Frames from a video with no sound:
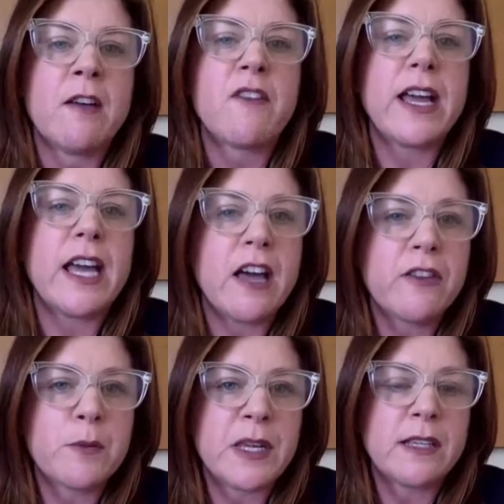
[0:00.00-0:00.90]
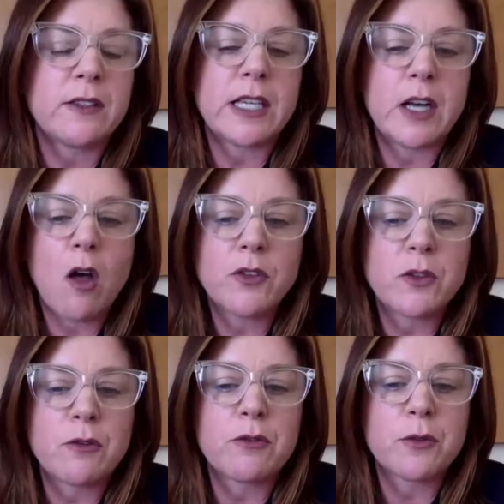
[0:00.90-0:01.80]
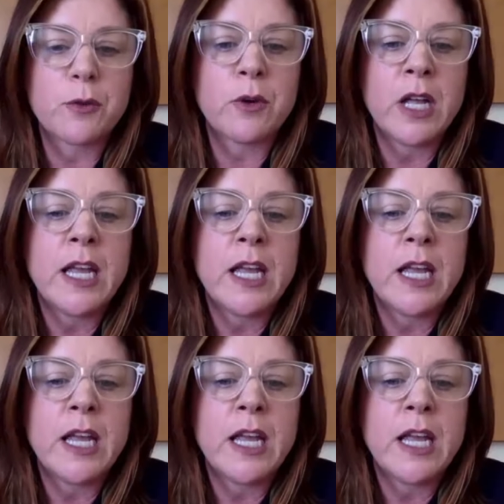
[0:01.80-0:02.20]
via other means, and also through